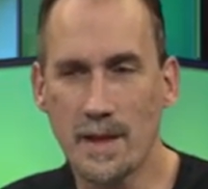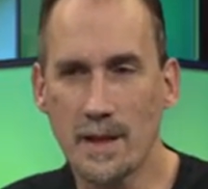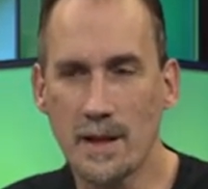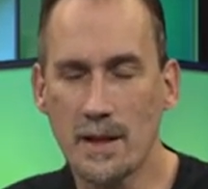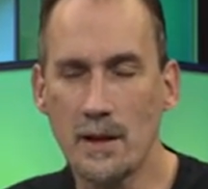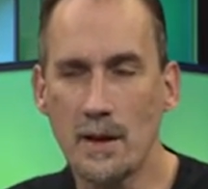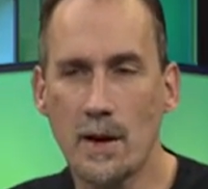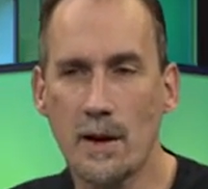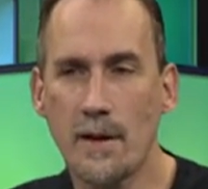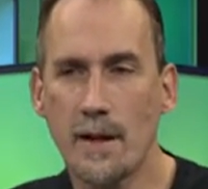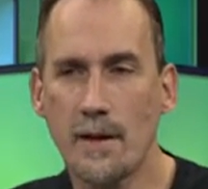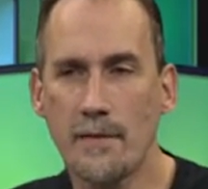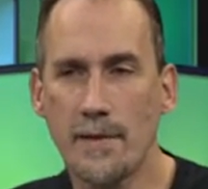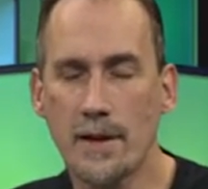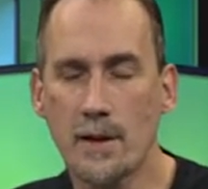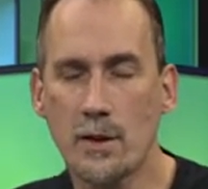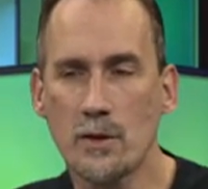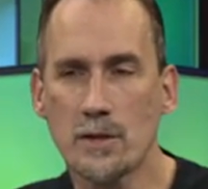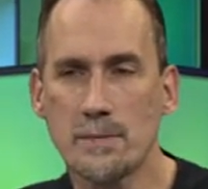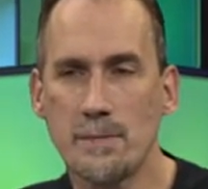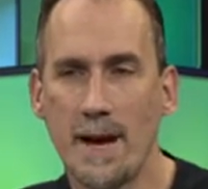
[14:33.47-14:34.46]
you know, if it
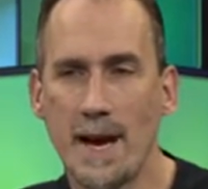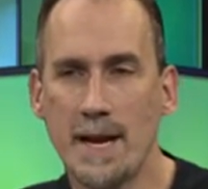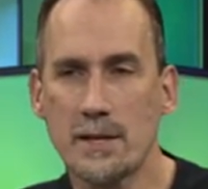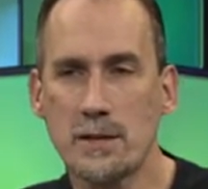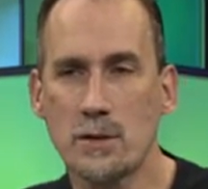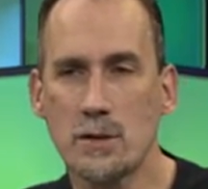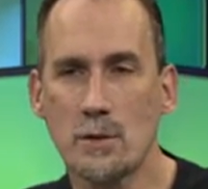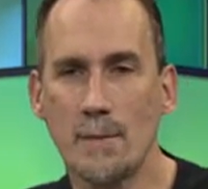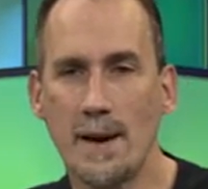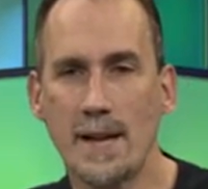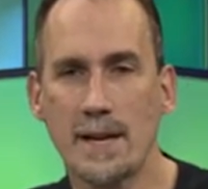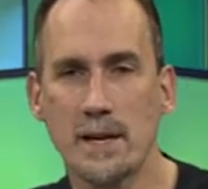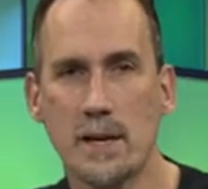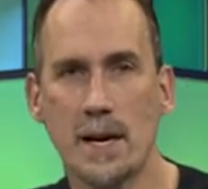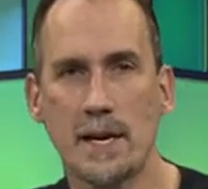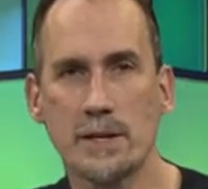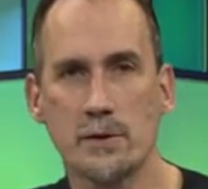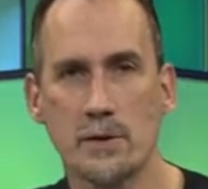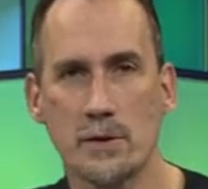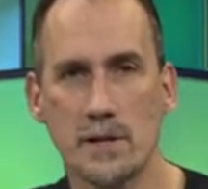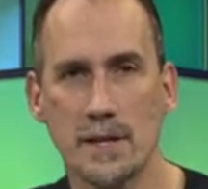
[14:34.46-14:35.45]
goes back to
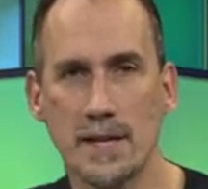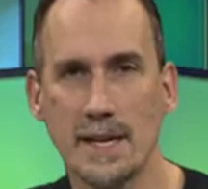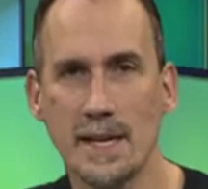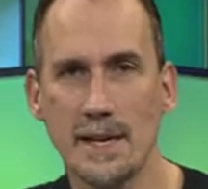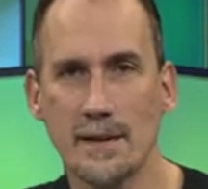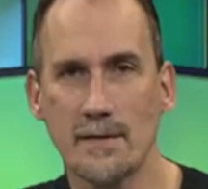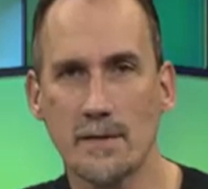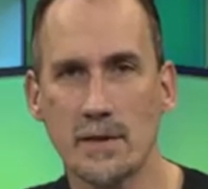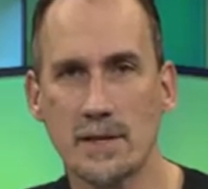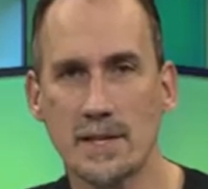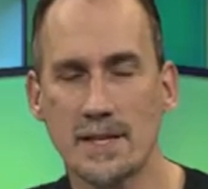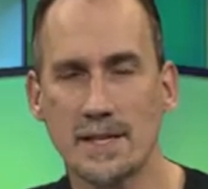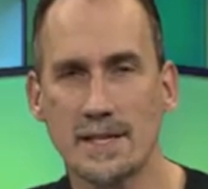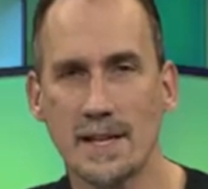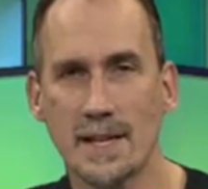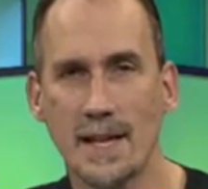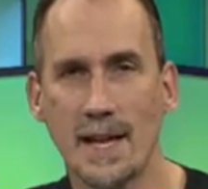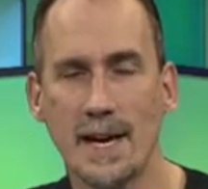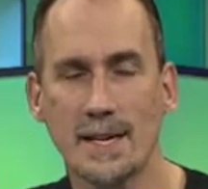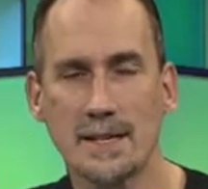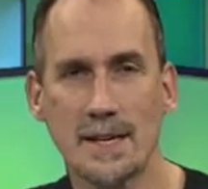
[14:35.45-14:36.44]
mitochondrial Eve, which is the
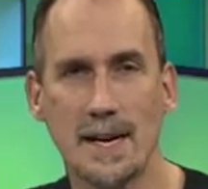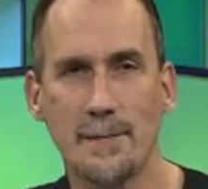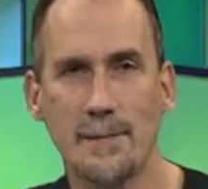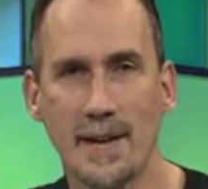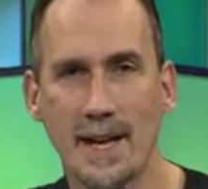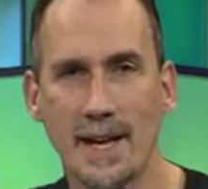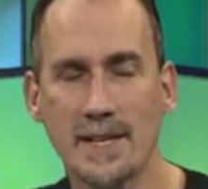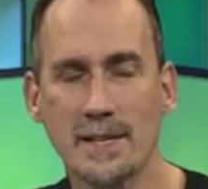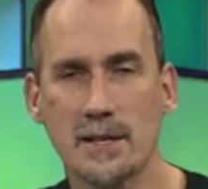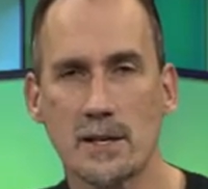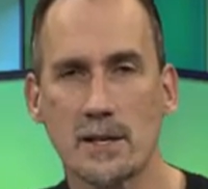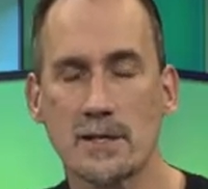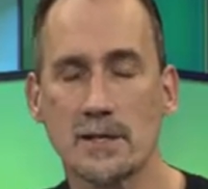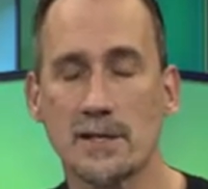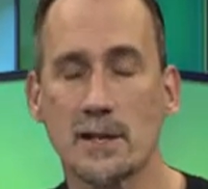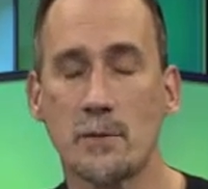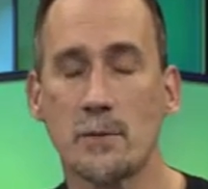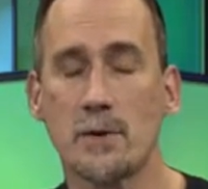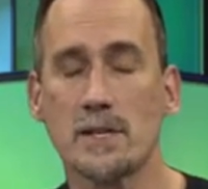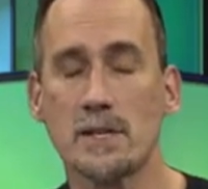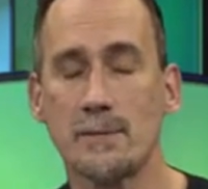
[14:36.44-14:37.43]
last common
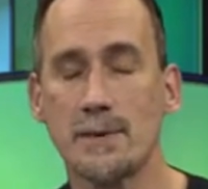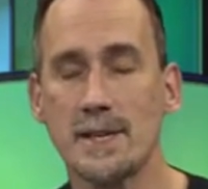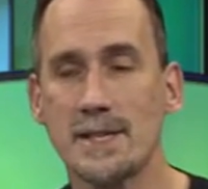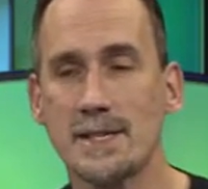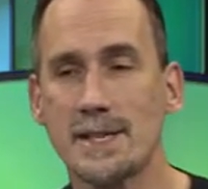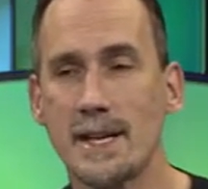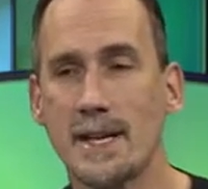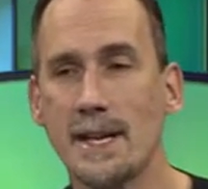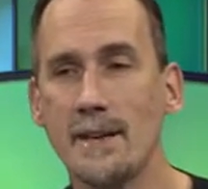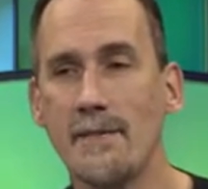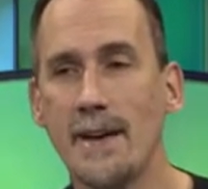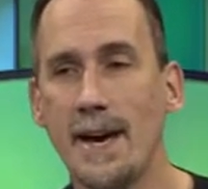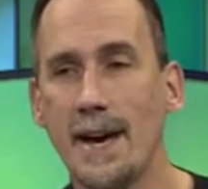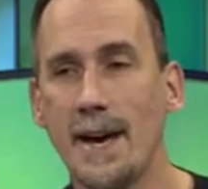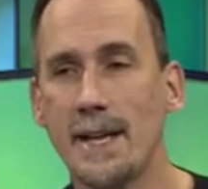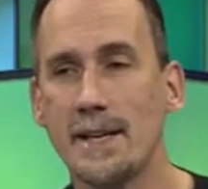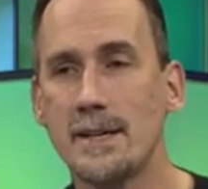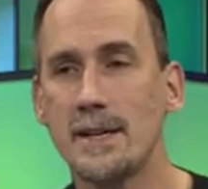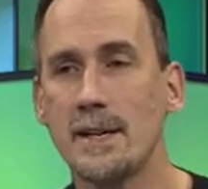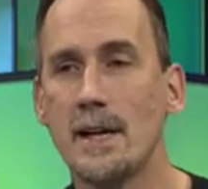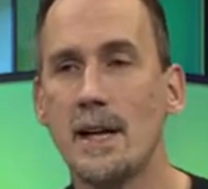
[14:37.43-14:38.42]
ancestor, which means Eve
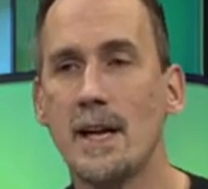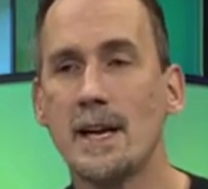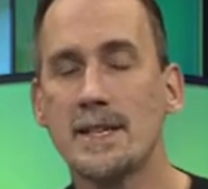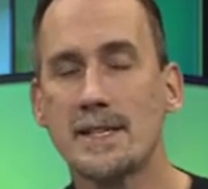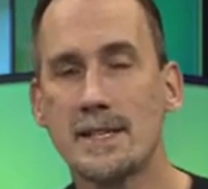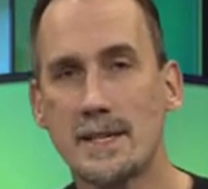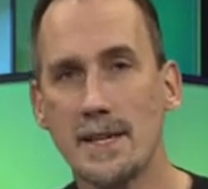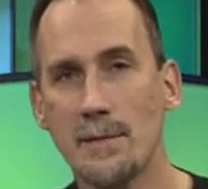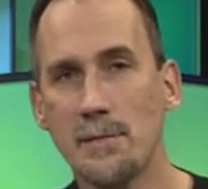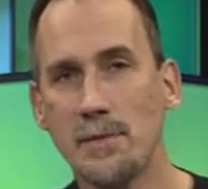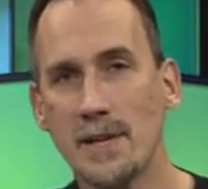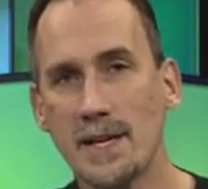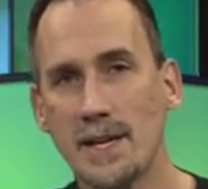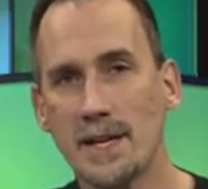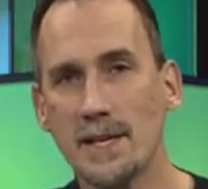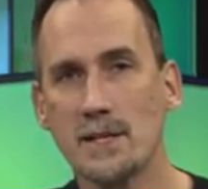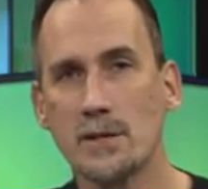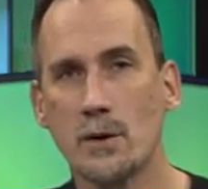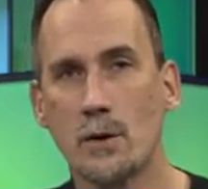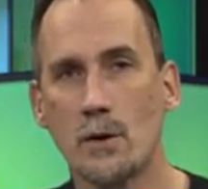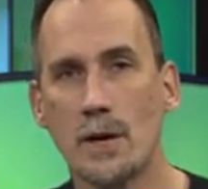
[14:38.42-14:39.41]
had
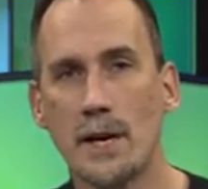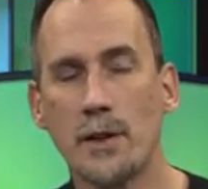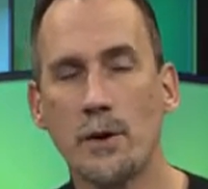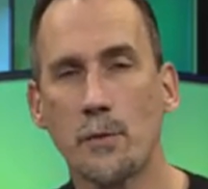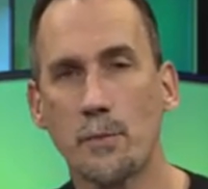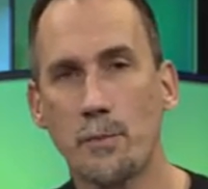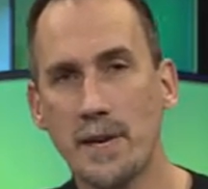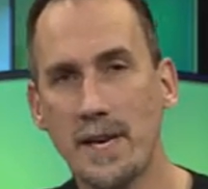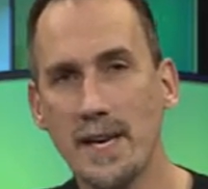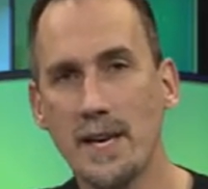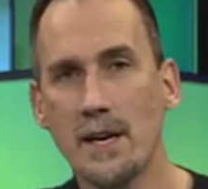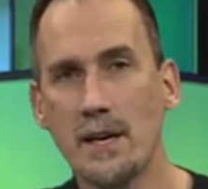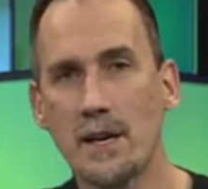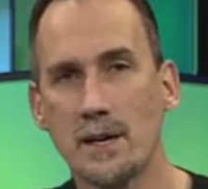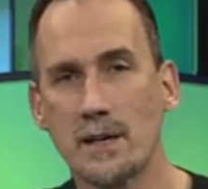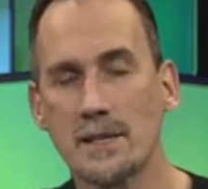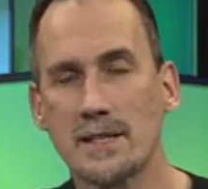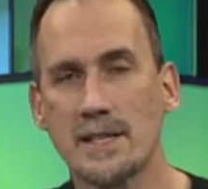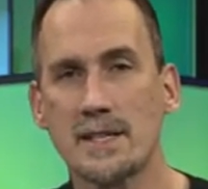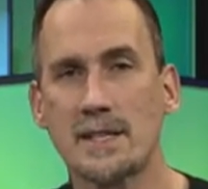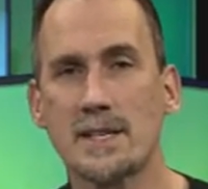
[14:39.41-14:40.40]
siblings or other
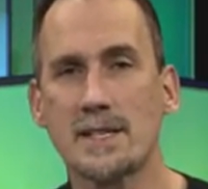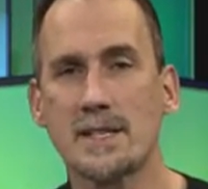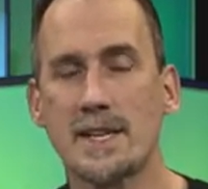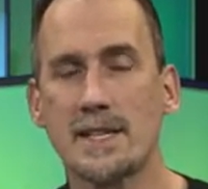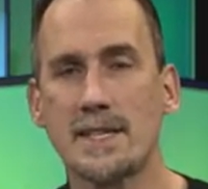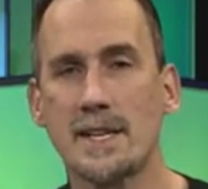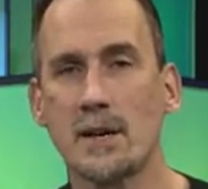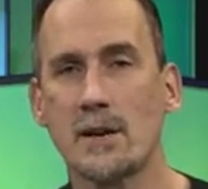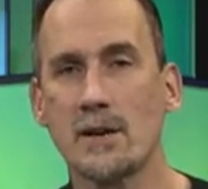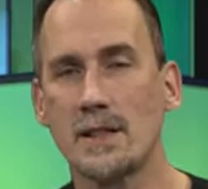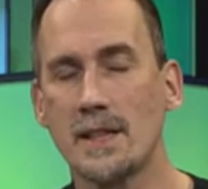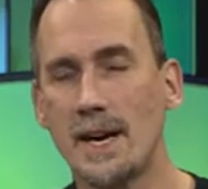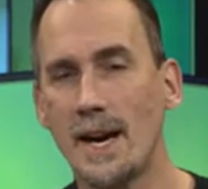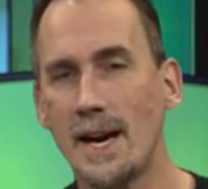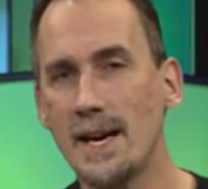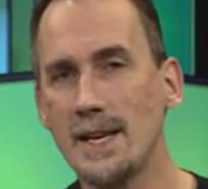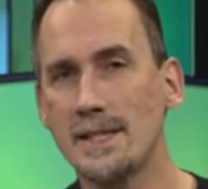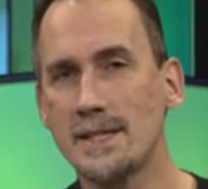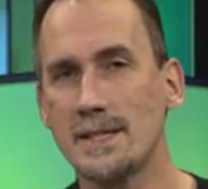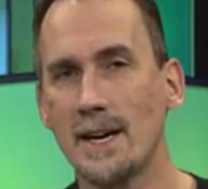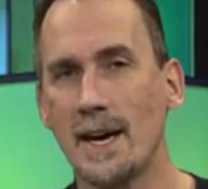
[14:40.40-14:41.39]
peers, it's just that their
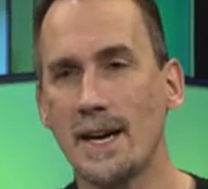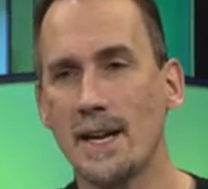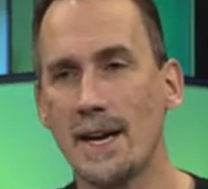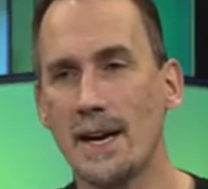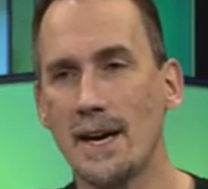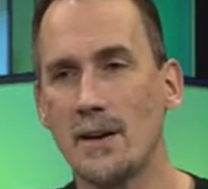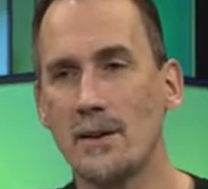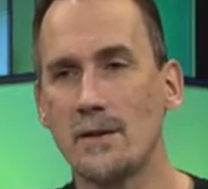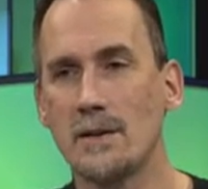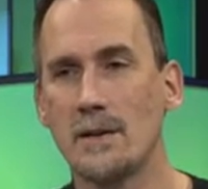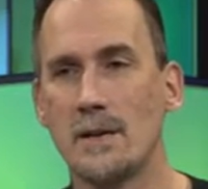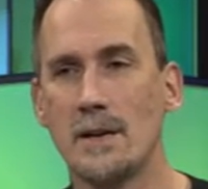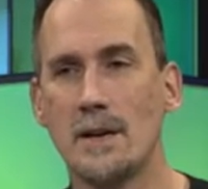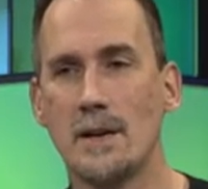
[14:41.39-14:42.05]
lines died out.